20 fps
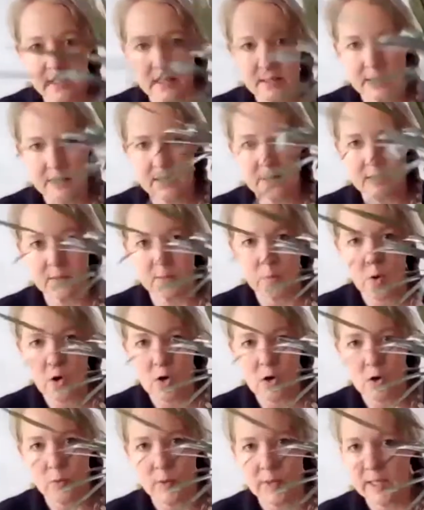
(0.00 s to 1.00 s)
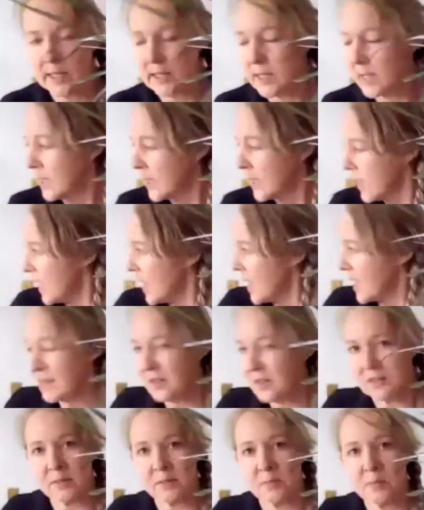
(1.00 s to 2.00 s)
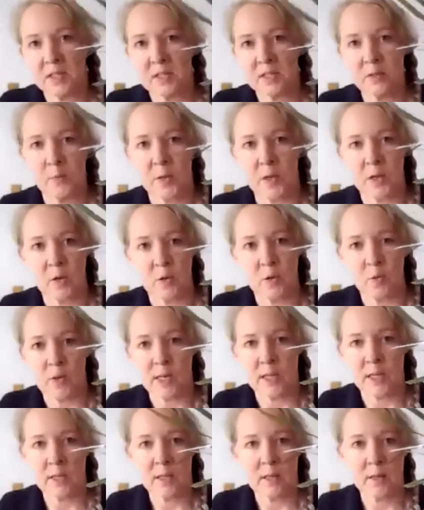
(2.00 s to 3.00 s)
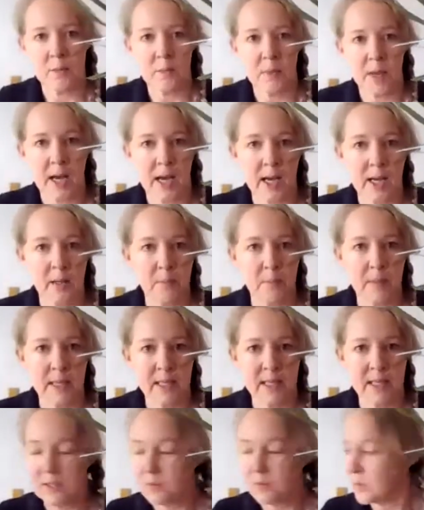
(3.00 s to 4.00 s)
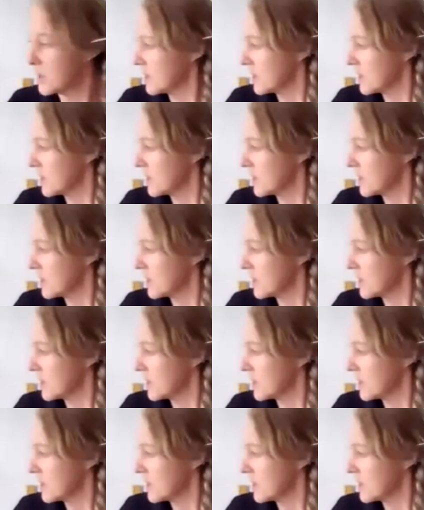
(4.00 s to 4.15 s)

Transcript: this is a small one, and there's a much bigger one behind me,